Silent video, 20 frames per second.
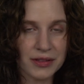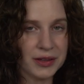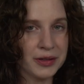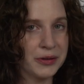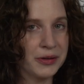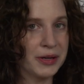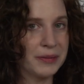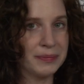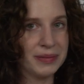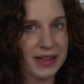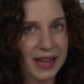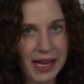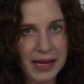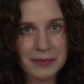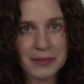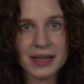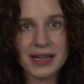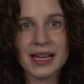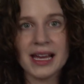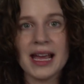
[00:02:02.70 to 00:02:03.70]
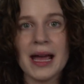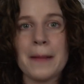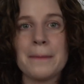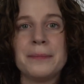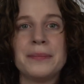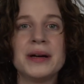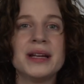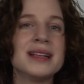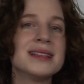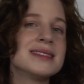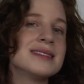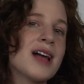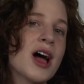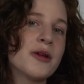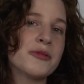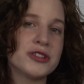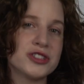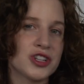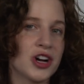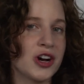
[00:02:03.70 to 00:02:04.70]
the Luna Play Mini, but it's not
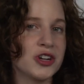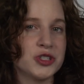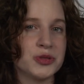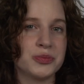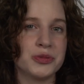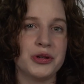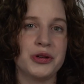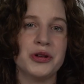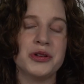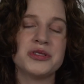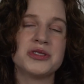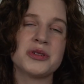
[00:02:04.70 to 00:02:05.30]
rechargeable,